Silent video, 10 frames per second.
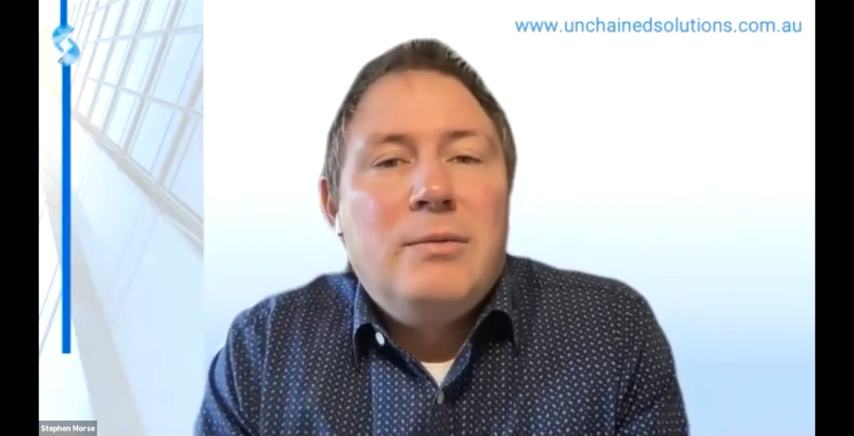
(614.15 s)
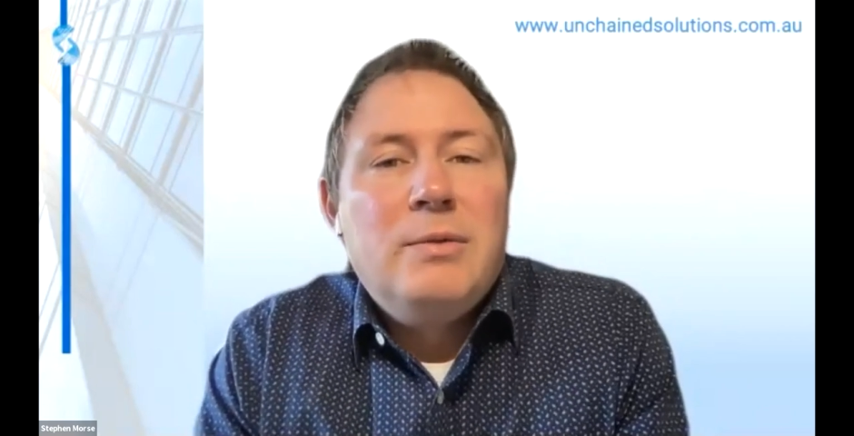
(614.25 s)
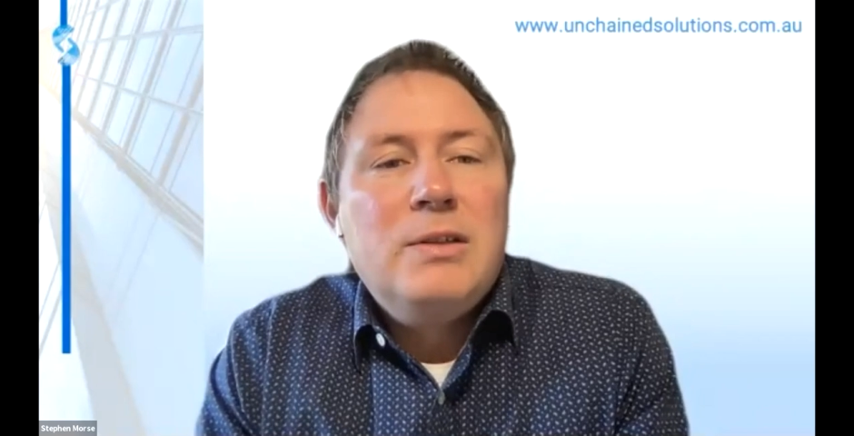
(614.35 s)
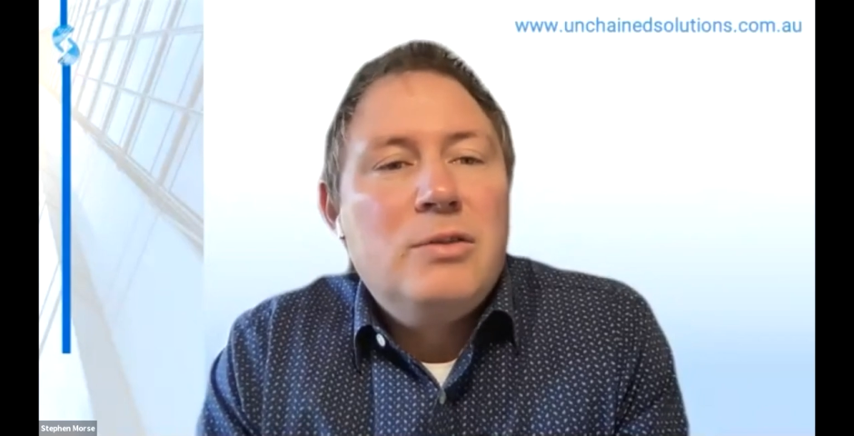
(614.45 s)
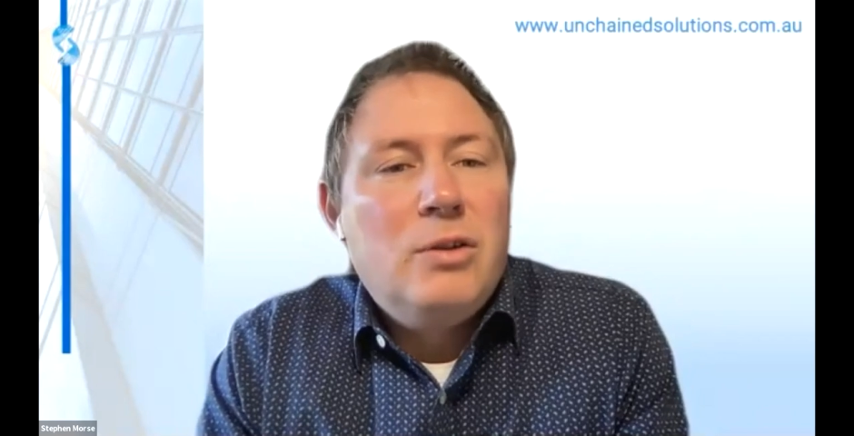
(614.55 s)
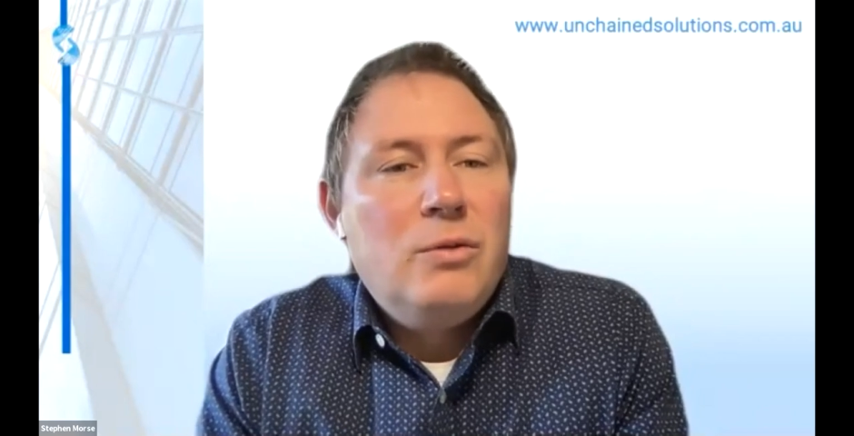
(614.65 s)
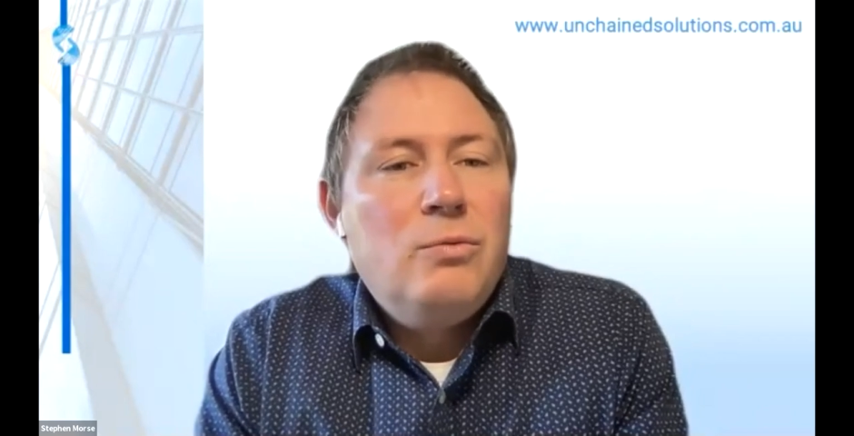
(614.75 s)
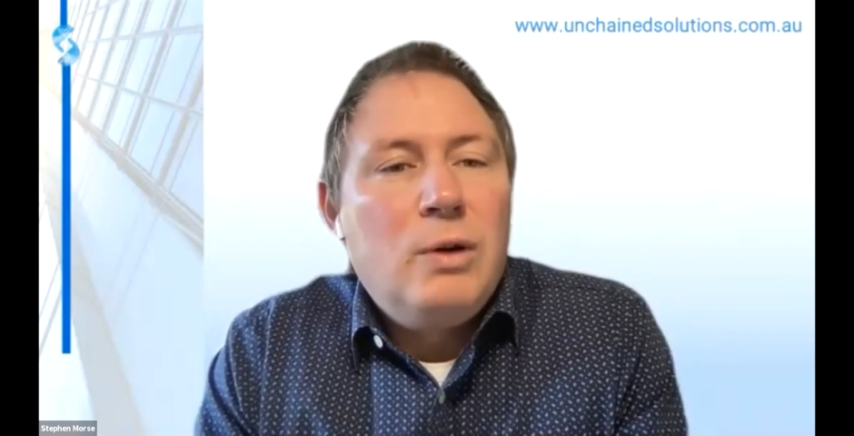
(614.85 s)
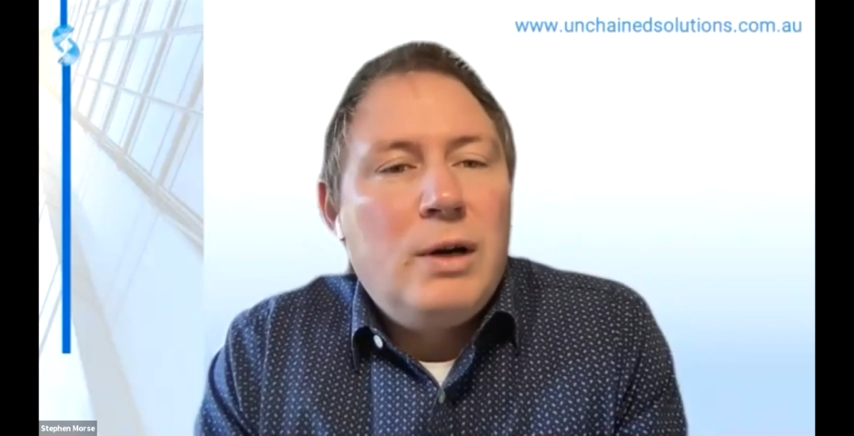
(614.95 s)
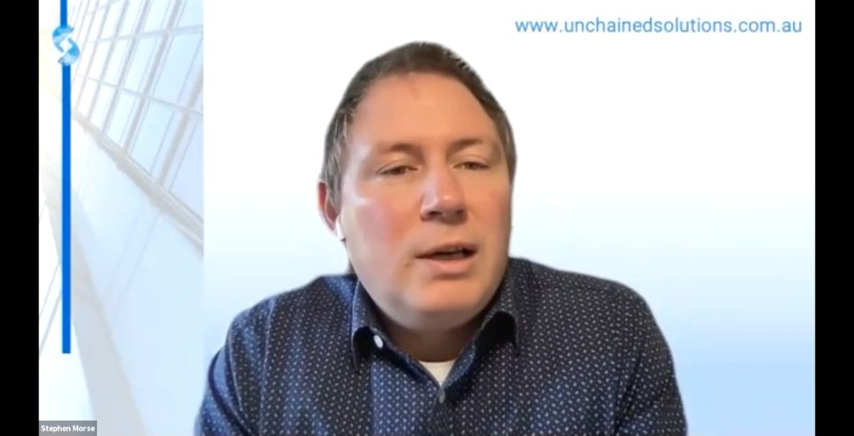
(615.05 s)
there's no
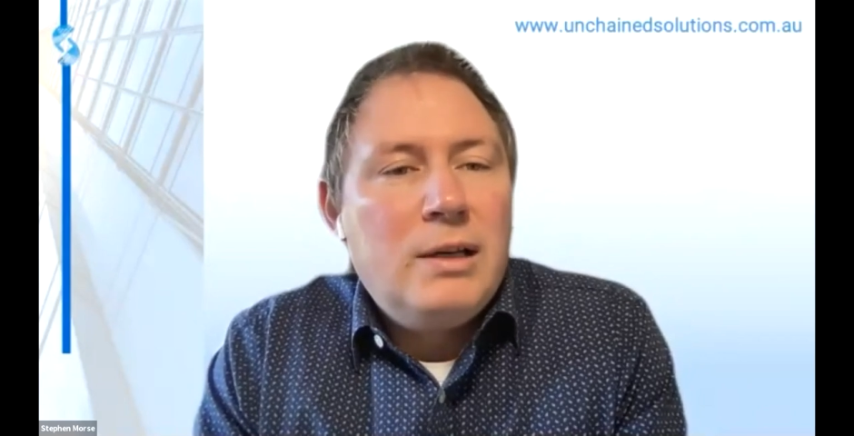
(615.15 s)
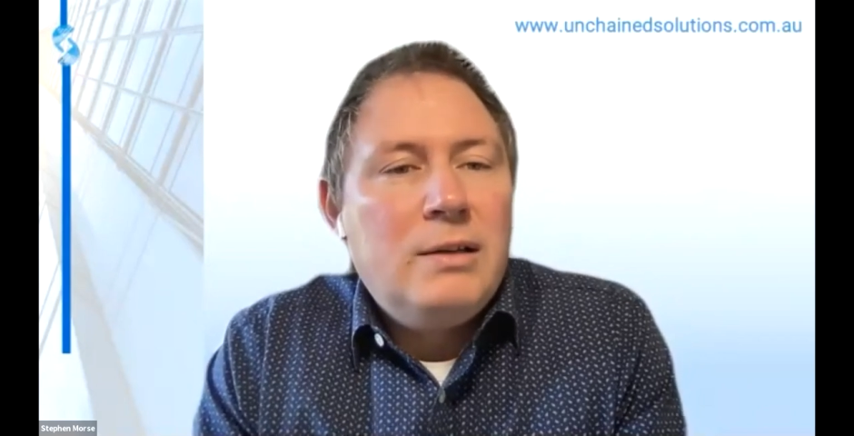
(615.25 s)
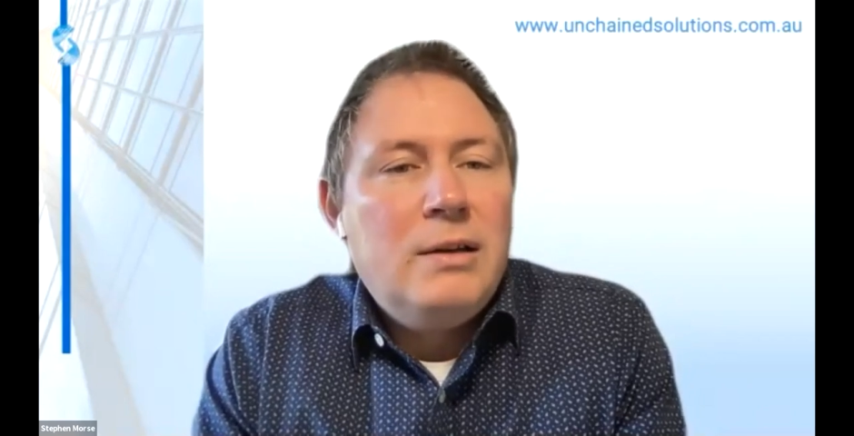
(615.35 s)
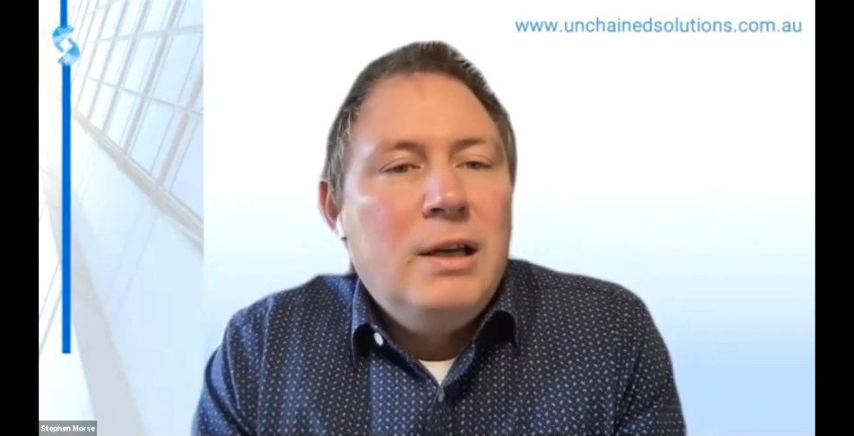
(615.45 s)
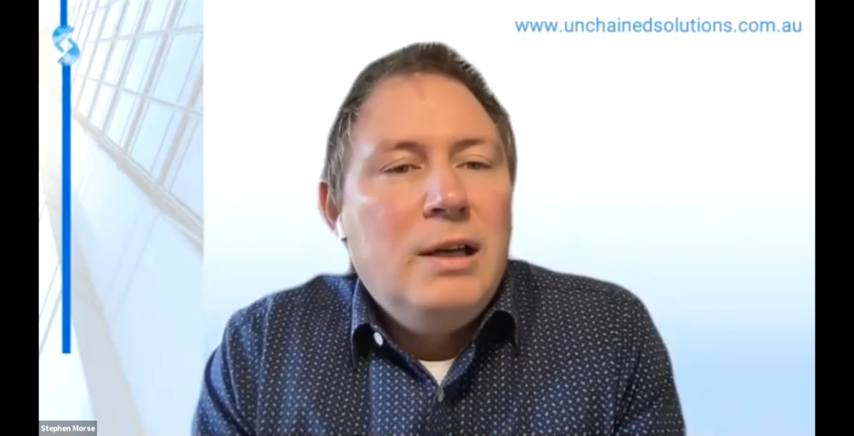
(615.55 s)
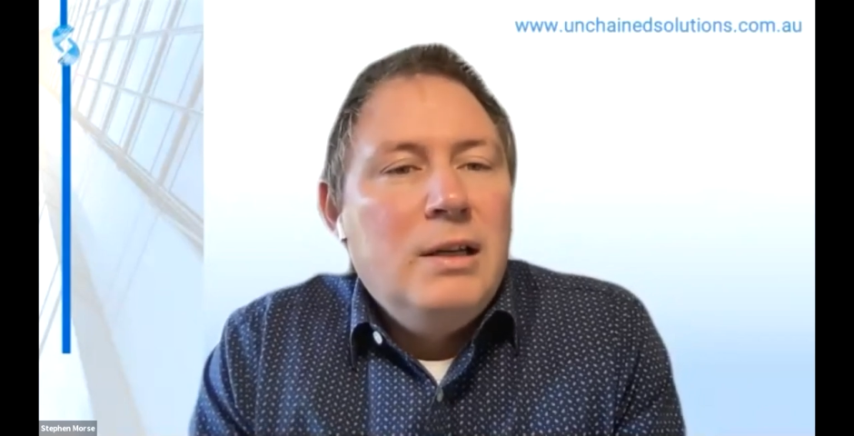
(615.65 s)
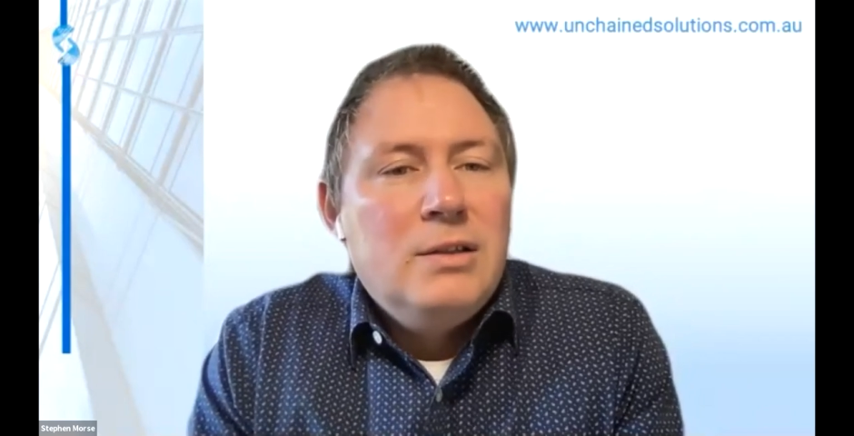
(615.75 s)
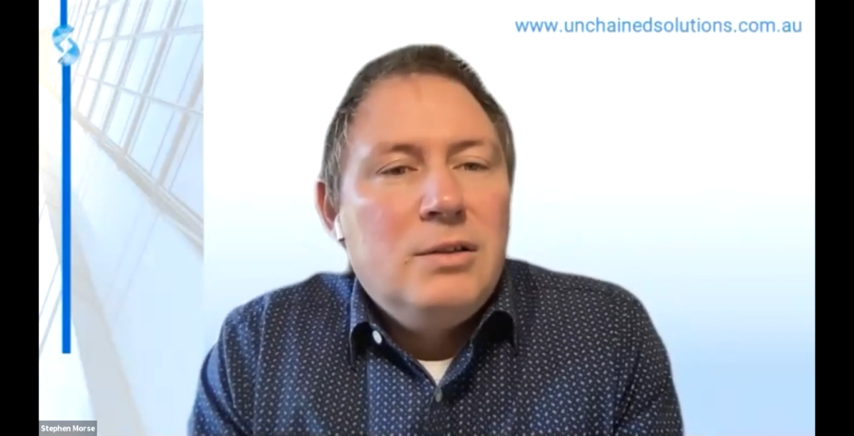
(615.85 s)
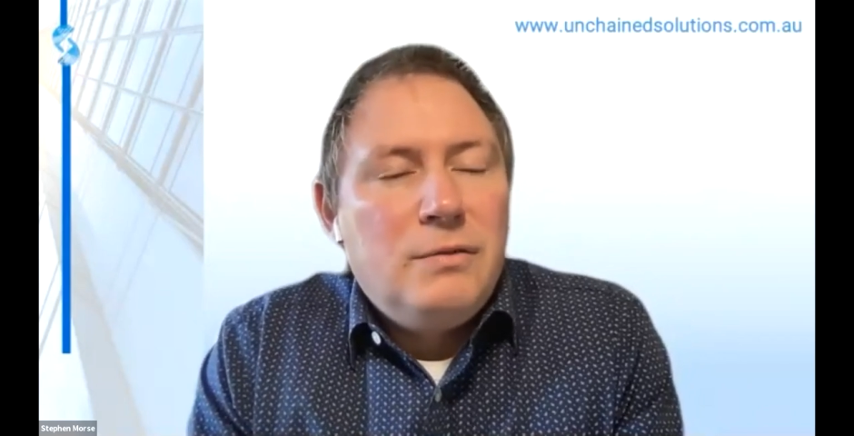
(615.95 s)
one sort